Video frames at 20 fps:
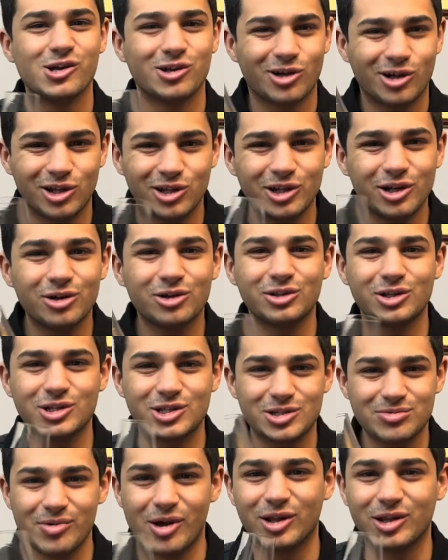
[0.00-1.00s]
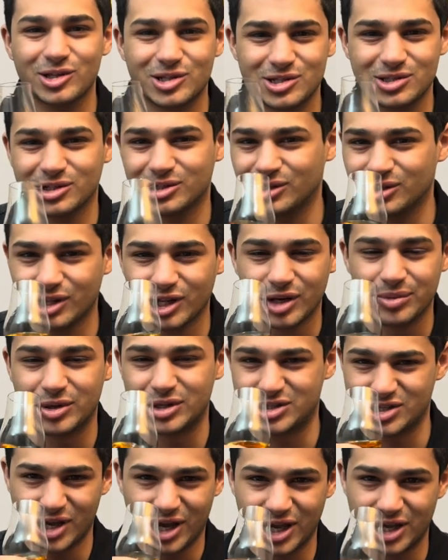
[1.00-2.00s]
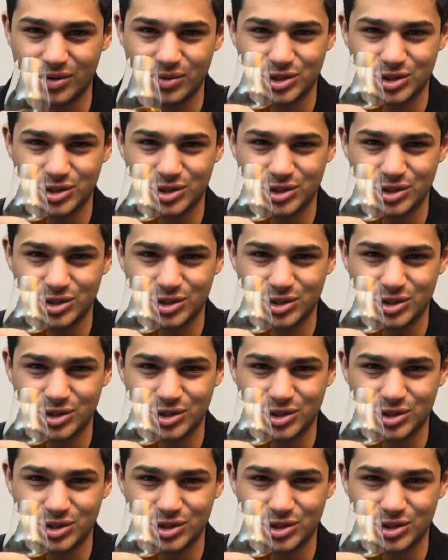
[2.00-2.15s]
clearly smelling still a little bit tight,